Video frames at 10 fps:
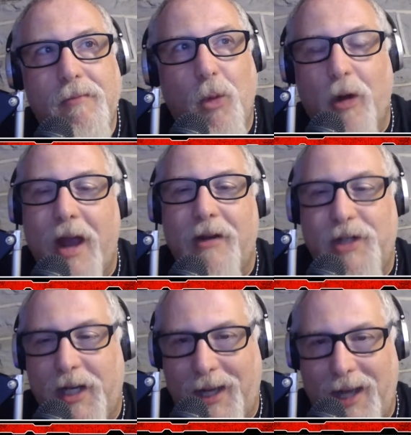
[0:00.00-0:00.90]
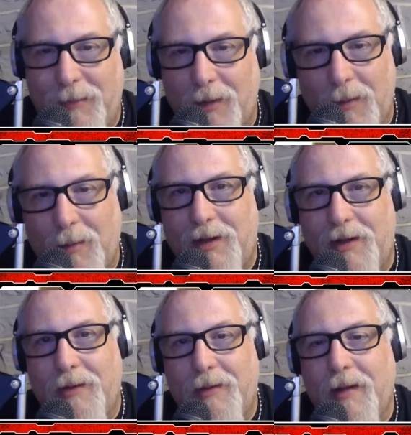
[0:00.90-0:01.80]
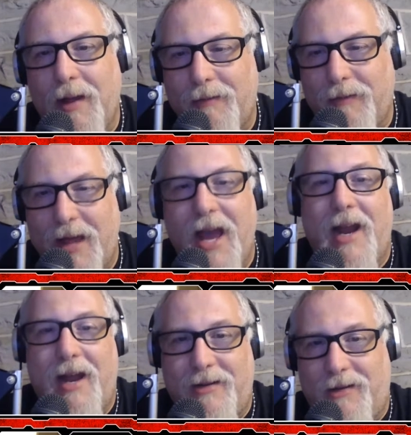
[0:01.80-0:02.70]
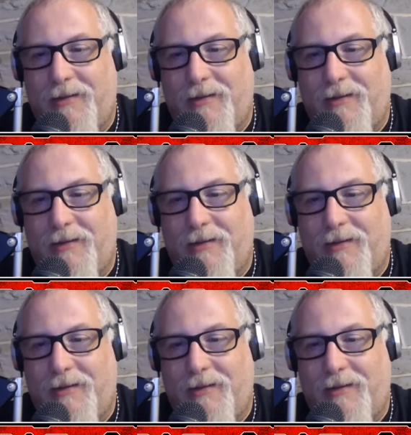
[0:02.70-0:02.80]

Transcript: more energy to keep doing what we do. And for that, I would